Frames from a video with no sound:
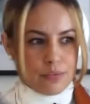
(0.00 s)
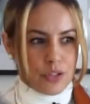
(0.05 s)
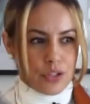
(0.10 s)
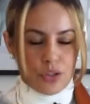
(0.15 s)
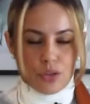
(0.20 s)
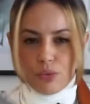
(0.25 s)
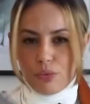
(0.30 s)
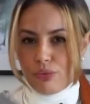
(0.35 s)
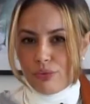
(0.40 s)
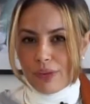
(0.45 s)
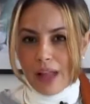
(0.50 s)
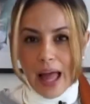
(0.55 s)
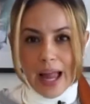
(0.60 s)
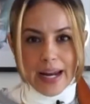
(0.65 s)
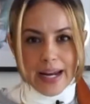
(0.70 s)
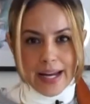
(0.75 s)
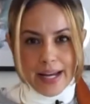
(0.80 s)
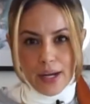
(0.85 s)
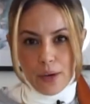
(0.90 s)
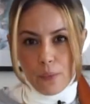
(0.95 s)
did you
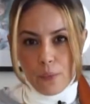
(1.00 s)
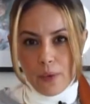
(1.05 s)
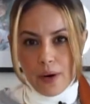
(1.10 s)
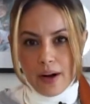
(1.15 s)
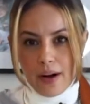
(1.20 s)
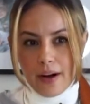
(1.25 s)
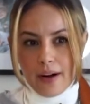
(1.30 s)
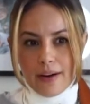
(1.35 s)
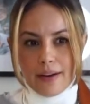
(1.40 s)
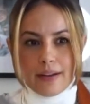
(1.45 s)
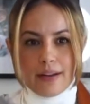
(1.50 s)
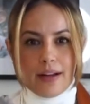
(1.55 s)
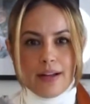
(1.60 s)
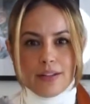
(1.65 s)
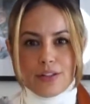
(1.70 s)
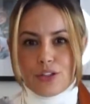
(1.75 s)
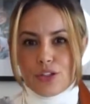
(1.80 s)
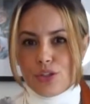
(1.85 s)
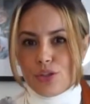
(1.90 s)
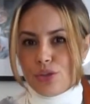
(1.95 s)
fly anywhere?
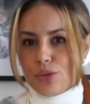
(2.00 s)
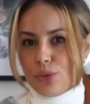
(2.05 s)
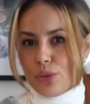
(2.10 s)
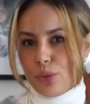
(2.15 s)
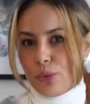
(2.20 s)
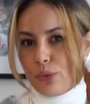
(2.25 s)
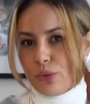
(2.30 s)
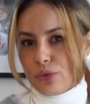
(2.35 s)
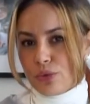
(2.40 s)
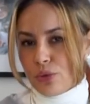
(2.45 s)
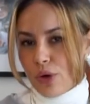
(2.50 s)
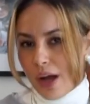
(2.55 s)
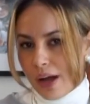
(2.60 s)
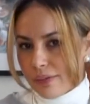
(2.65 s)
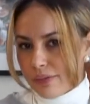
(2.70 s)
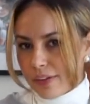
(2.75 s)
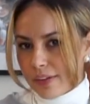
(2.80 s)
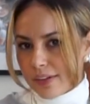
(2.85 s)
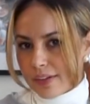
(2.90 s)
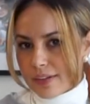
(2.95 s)
Did you
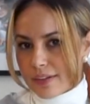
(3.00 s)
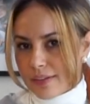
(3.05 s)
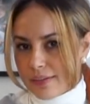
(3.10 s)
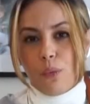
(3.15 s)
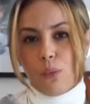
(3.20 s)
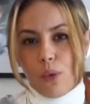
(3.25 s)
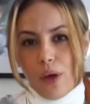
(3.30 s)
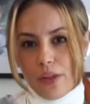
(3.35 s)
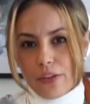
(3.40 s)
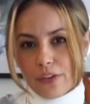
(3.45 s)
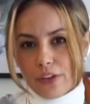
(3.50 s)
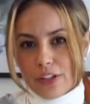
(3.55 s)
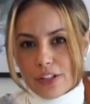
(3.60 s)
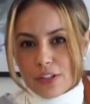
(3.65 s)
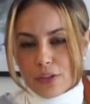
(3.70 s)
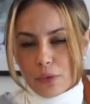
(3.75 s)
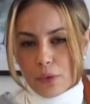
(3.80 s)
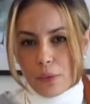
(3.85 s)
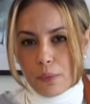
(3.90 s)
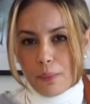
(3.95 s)
travel, whether
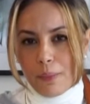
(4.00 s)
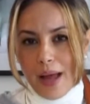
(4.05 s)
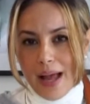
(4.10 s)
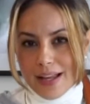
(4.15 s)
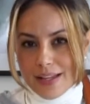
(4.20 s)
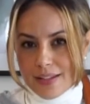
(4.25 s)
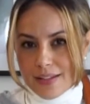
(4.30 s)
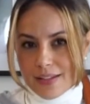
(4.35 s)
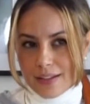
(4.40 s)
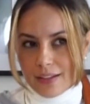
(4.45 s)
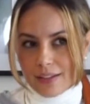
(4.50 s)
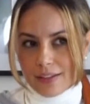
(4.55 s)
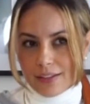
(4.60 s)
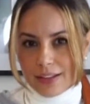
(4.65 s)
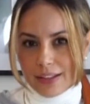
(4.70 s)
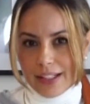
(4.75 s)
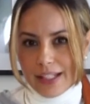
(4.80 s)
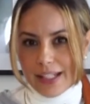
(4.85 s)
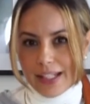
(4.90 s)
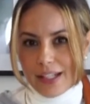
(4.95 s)

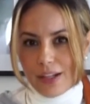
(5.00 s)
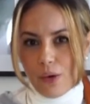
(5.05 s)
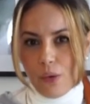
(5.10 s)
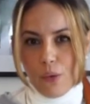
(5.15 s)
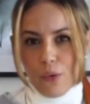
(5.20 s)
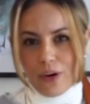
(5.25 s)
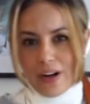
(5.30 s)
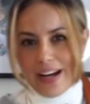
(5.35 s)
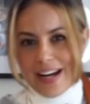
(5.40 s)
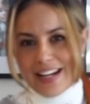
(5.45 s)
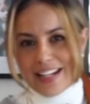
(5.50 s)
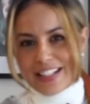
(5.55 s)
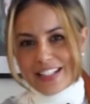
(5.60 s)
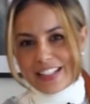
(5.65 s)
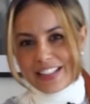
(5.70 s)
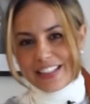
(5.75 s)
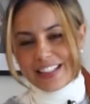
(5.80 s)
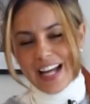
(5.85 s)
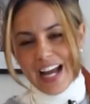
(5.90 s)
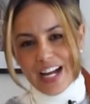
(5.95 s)
domestically or
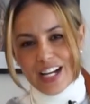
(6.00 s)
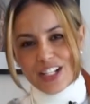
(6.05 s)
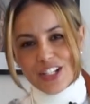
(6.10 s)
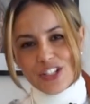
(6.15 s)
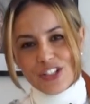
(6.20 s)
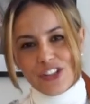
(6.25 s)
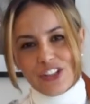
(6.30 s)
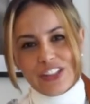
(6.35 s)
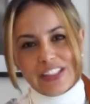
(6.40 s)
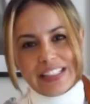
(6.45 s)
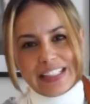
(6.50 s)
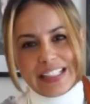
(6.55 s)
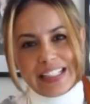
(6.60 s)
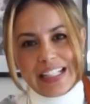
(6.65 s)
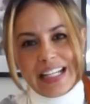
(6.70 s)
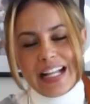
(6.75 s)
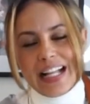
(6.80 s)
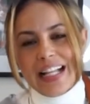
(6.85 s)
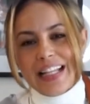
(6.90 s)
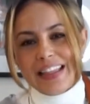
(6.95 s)

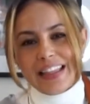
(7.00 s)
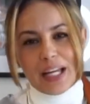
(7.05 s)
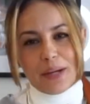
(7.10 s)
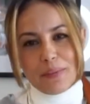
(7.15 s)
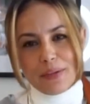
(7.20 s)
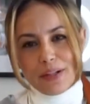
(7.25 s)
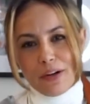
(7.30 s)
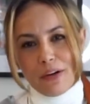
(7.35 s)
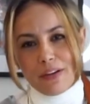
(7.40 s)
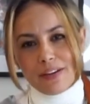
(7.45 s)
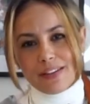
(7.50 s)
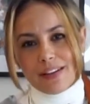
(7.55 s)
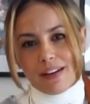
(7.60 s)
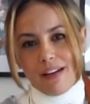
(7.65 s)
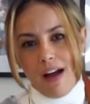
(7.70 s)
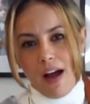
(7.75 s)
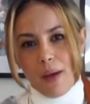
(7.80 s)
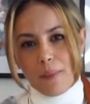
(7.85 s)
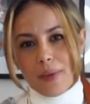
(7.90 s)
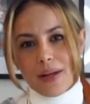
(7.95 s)
internationally? Let me know in
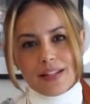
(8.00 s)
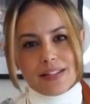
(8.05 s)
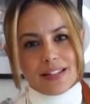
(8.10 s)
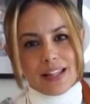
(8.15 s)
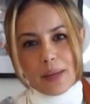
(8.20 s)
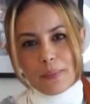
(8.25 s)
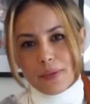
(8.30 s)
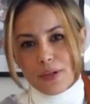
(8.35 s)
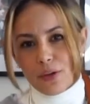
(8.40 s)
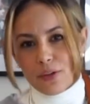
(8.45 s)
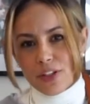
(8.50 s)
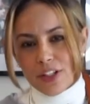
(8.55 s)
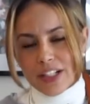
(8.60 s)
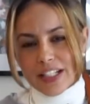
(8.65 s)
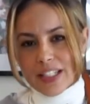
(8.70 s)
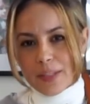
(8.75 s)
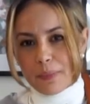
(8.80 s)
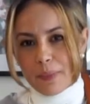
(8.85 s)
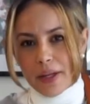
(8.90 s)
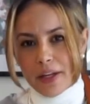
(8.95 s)
the comments. Let me know your
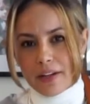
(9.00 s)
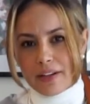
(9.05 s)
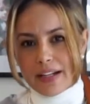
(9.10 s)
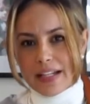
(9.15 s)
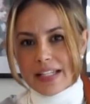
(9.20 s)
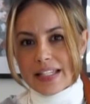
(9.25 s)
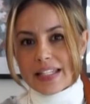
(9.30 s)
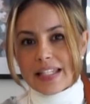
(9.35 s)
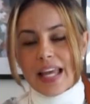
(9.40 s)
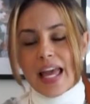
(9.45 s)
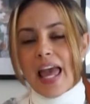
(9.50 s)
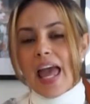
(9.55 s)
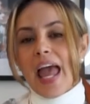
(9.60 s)
experience.